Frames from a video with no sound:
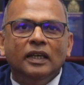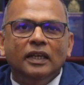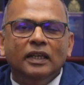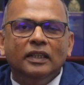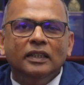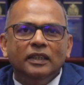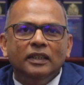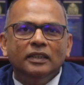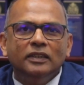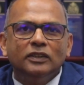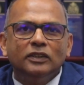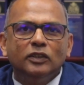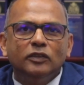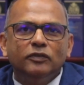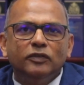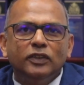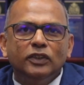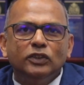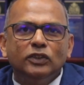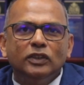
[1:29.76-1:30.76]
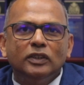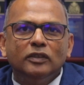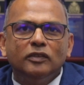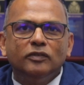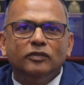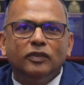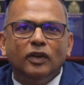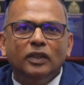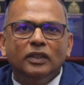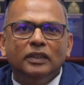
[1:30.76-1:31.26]
and insufficient
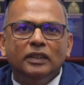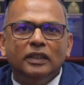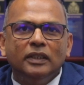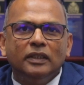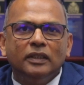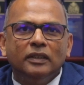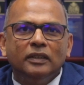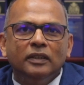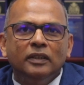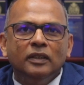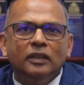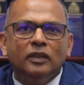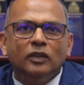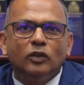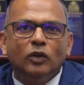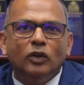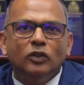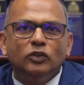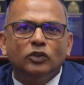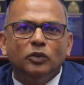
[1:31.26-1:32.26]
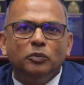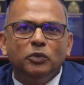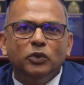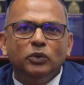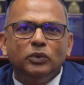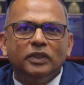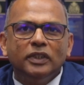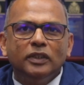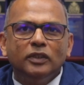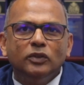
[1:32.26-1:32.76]
funding
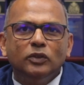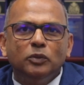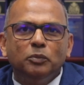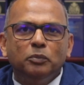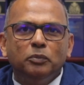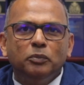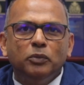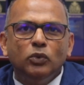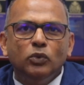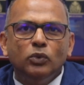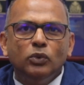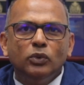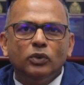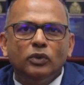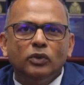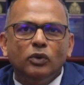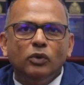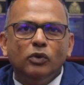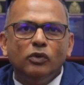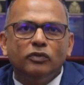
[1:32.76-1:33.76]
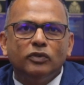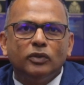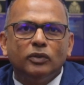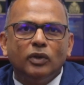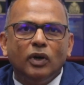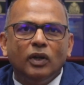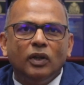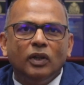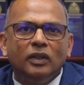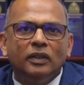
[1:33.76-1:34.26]
contributing to poor
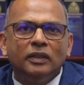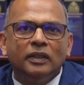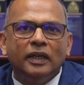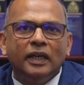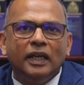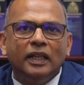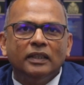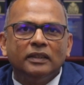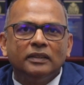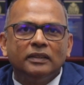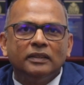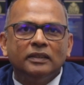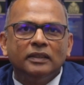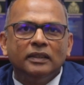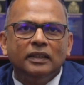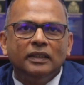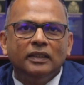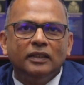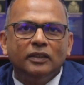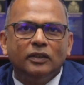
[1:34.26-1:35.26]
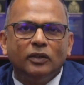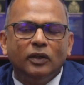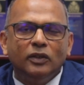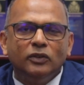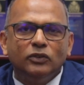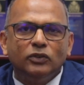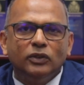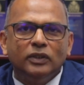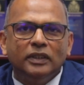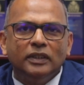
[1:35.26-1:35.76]
overall health in the
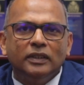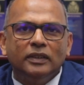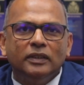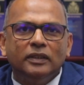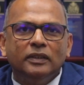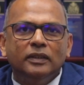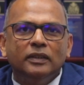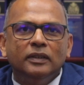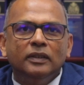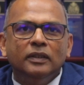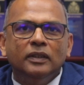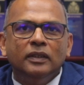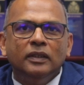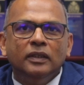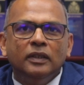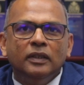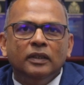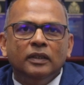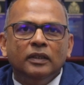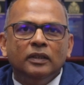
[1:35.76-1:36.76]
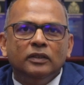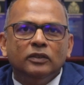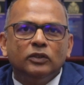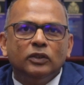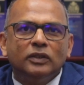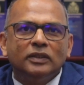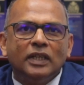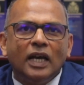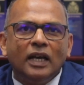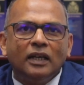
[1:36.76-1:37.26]
country.
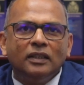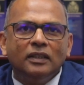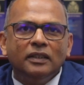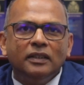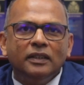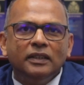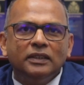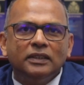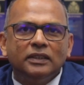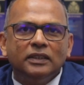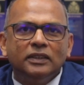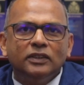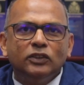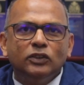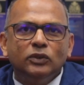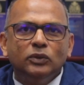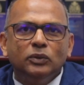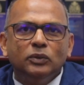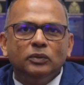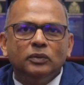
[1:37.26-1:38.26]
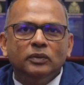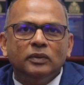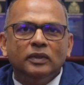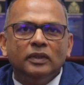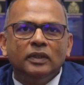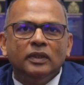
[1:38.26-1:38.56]
To tackle this issue,